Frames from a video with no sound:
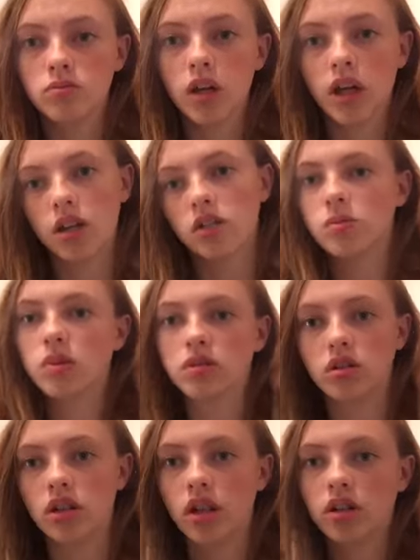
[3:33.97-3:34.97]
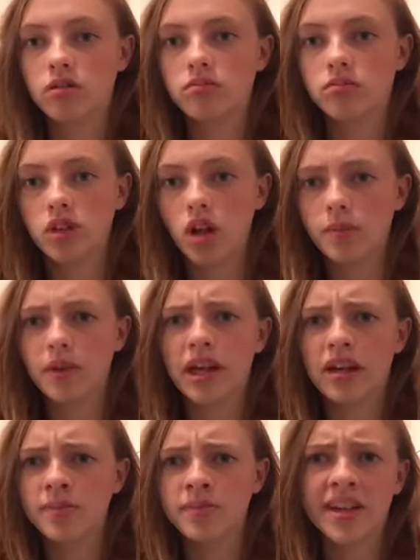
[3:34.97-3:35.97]
and it's supposed to, like, calm me
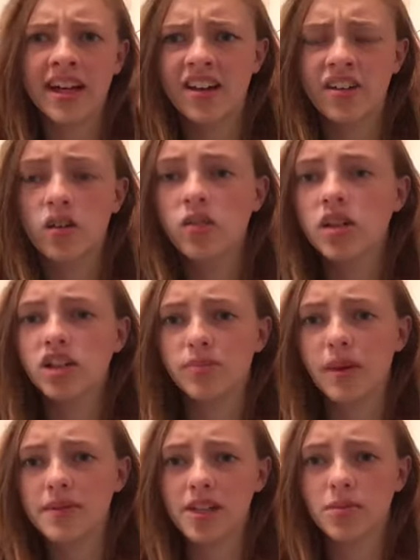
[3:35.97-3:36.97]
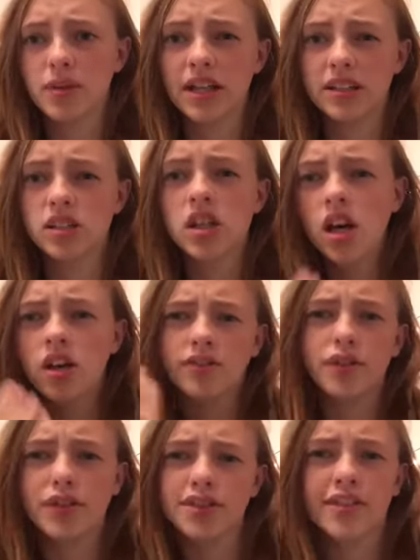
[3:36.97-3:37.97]
down. I don't know, because maybe your brain's
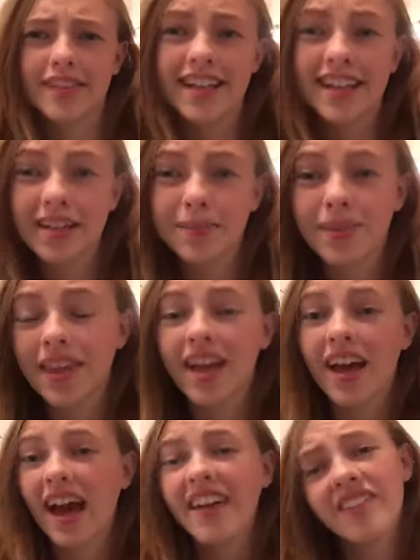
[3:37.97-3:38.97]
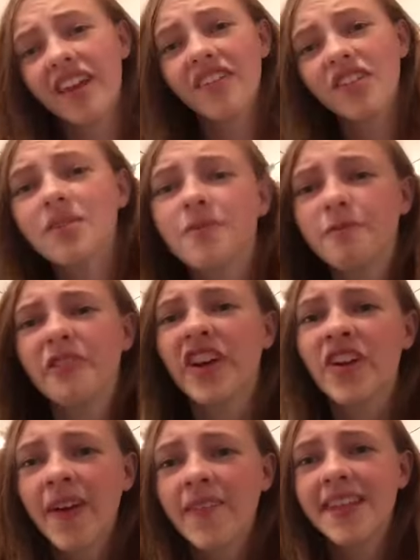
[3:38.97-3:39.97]
focused on the gum. I've never
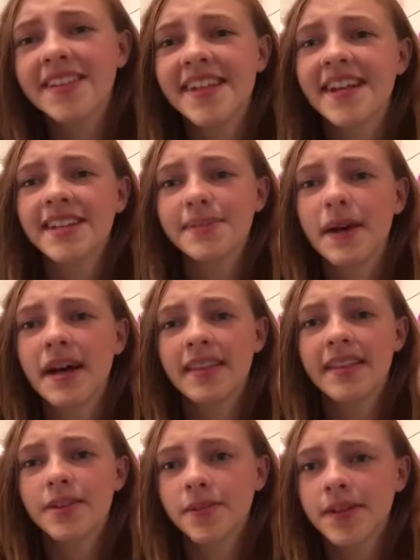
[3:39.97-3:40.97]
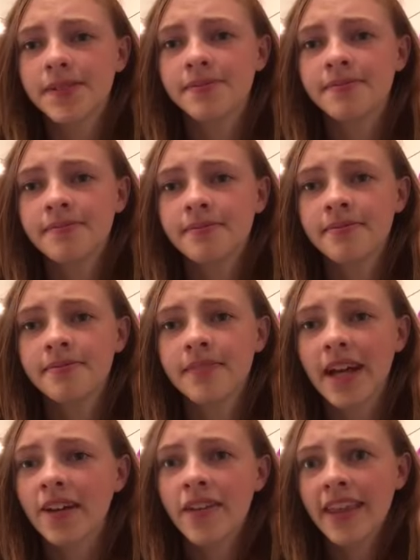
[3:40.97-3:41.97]
figured out the science behind this one.
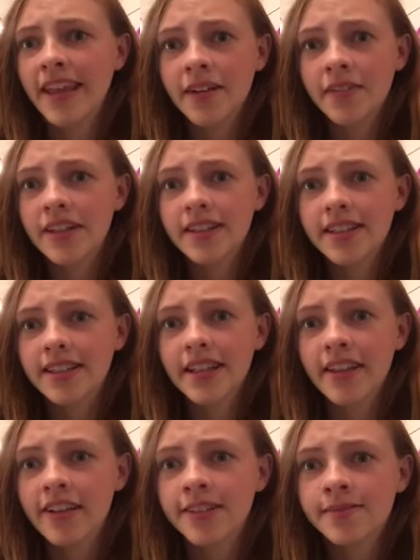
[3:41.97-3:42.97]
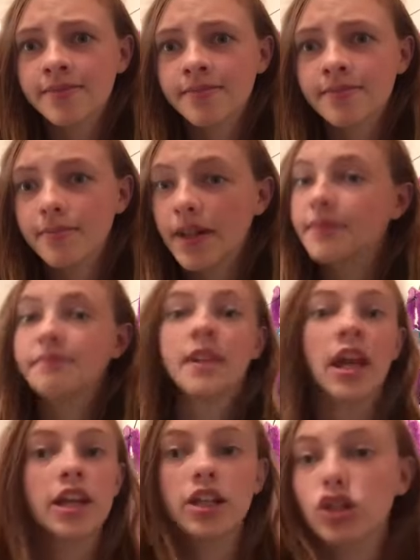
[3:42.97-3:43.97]
I don't think anyone else has either. But
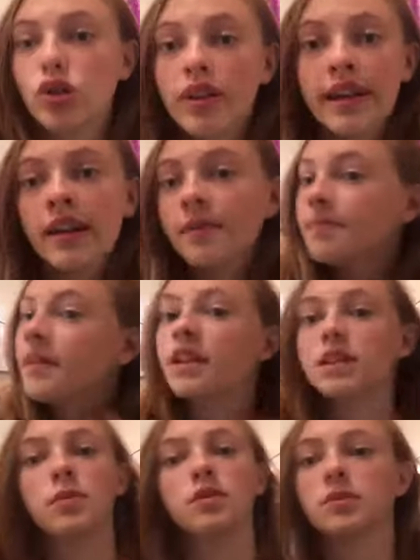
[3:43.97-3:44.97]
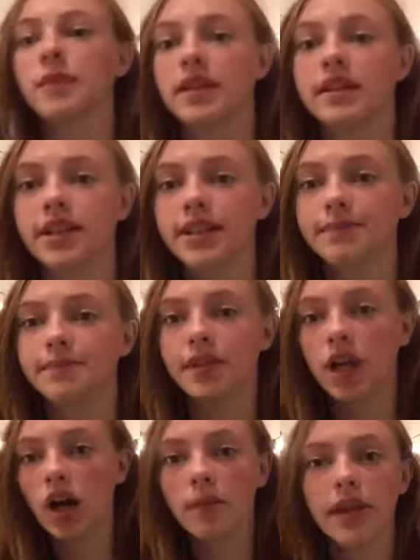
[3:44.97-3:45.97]
you chew the gum, it's supposed to make you
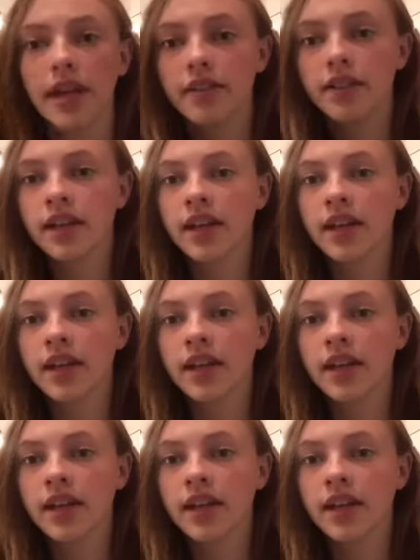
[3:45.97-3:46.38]
calm down.